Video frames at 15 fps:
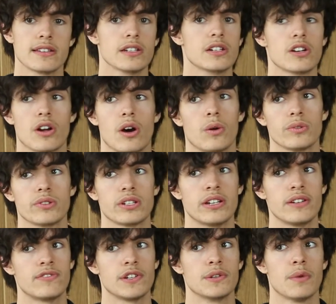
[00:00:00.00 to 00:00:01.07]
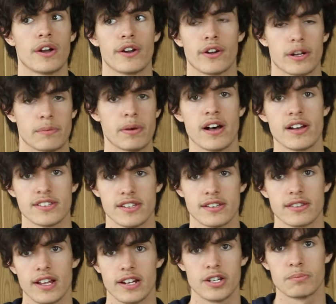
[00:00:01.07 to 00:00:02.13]
the good old, if you are not a
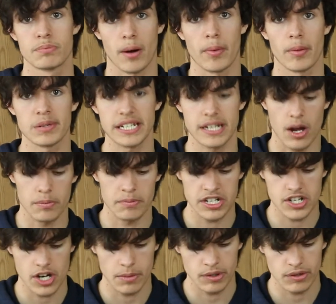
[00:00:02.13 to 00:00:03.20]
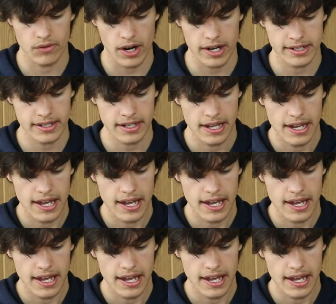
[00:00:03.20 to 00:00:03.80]
person, then you probably can't be charmed or frightened.